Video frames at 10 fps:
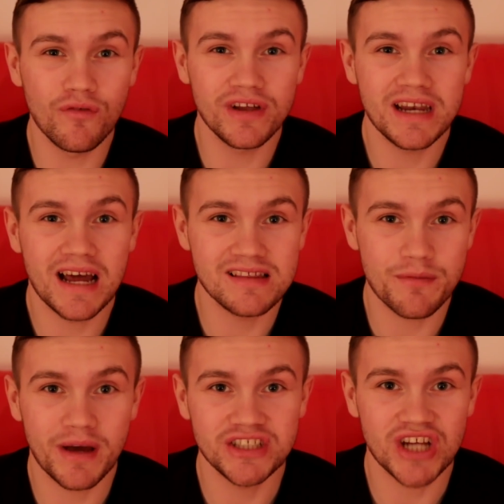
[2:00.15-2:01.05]
over in
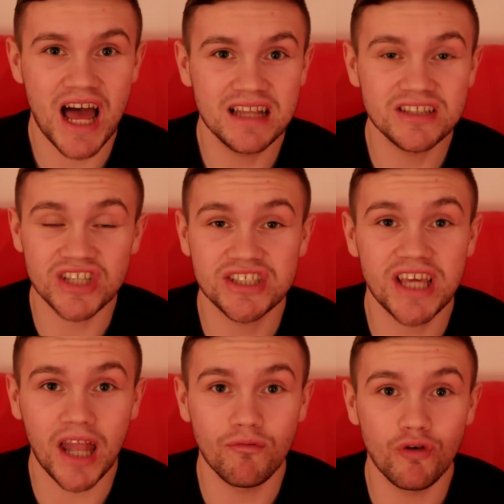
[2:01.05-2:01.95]
Azerbaijan there's a
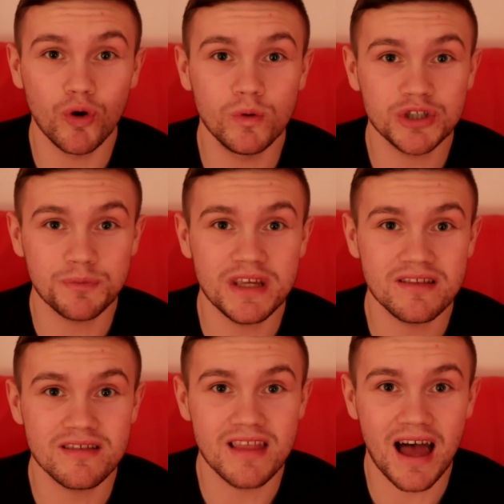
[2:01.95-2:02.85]
certain rule which
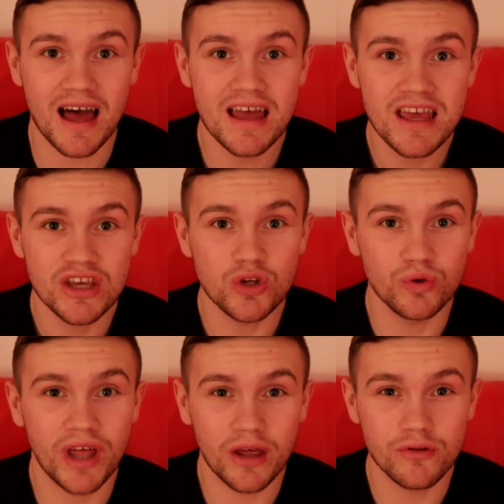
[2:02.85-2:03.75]
means that you're
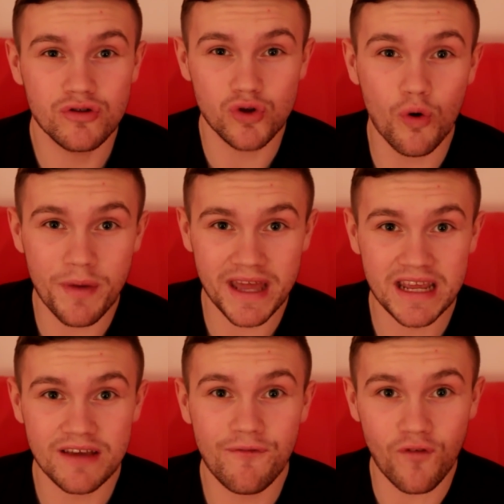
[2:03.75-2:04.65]
only allowed so
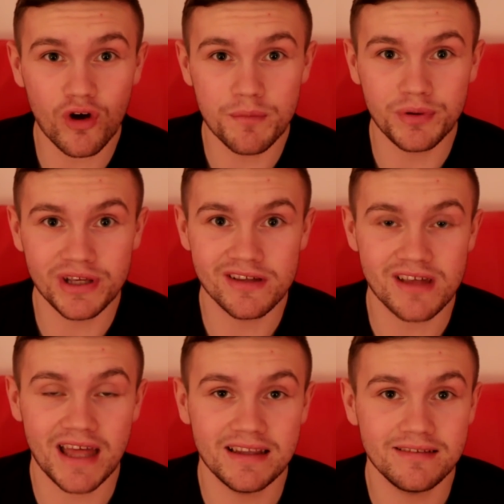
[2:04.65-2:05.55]
many foreign
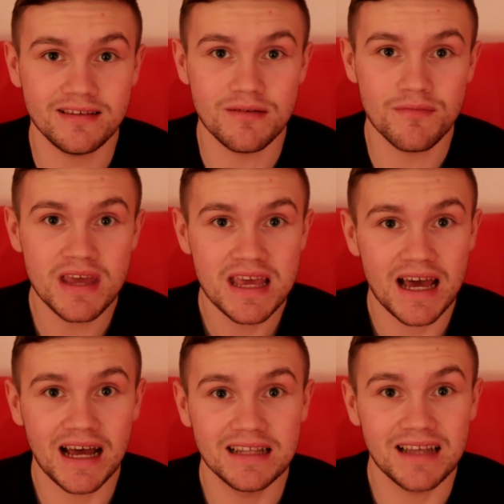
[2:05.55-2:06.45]
players in the team,
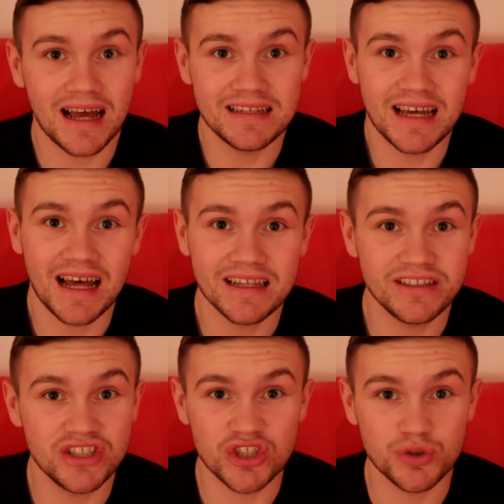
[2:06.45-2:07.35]
and Andy
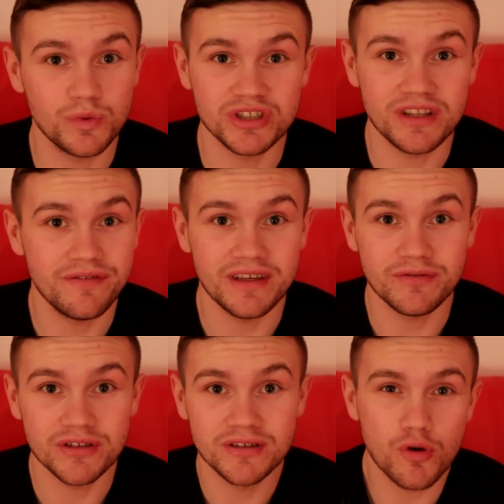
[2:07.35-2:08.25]
Halliday just wasn't
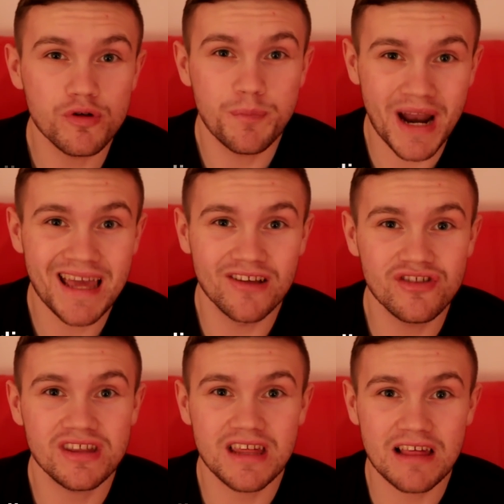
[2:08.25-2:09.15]
favoured. So it was pretty
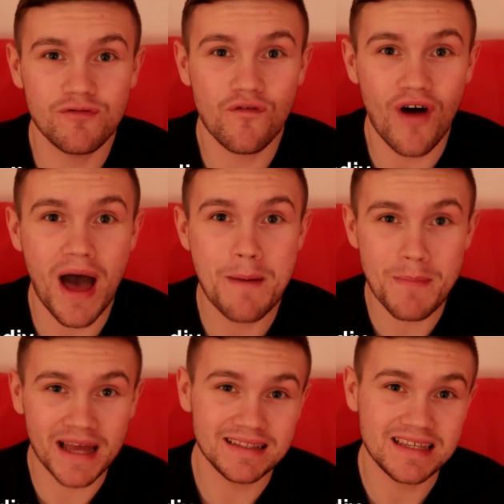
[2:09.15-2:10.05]
unsuccessful for him,
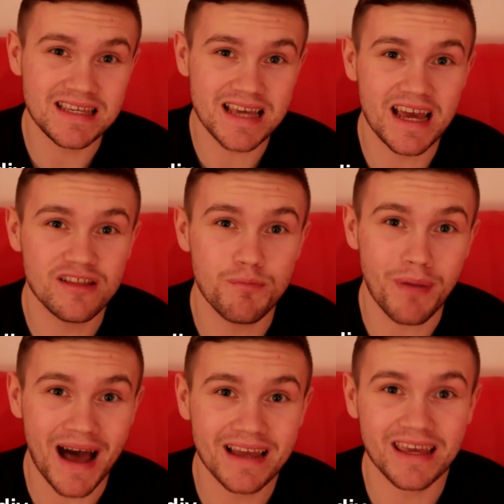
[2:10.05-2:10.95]
and he is
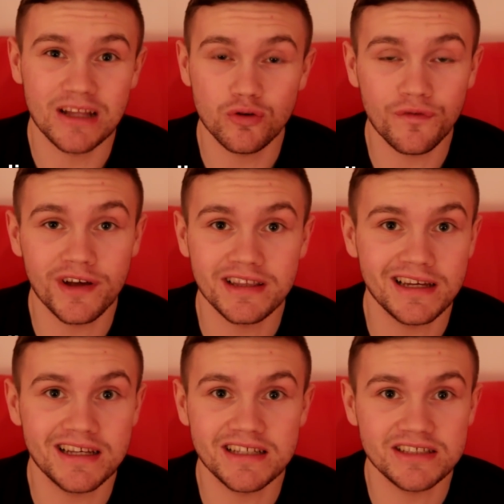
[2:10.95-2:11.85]
back. I don't think
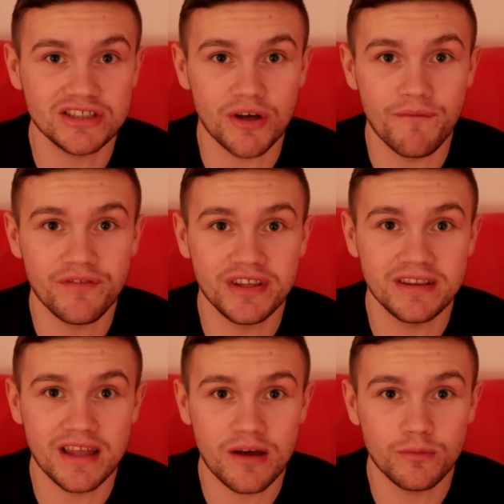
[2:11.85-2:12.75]
that it is
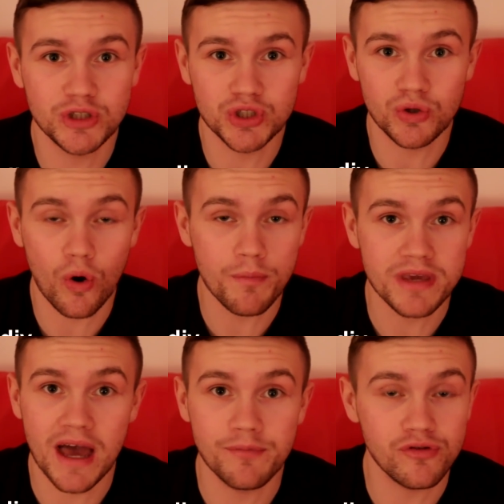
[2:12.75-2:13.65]
something that we should all
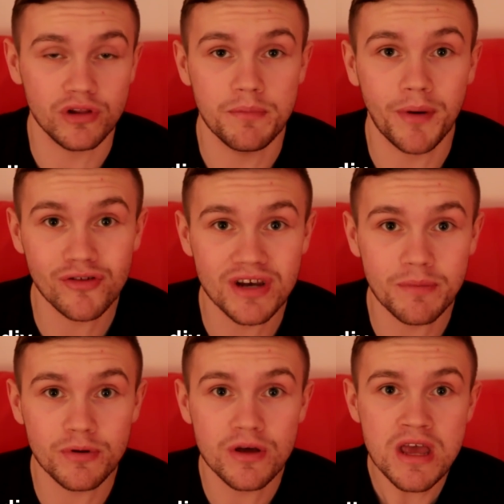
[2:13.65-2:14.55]
be absolutely buzzing
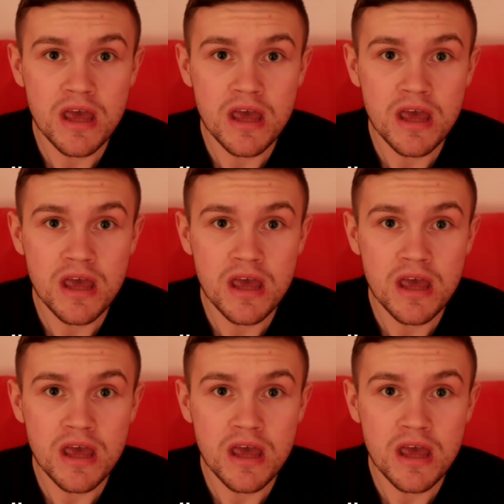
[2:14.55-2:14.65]
about,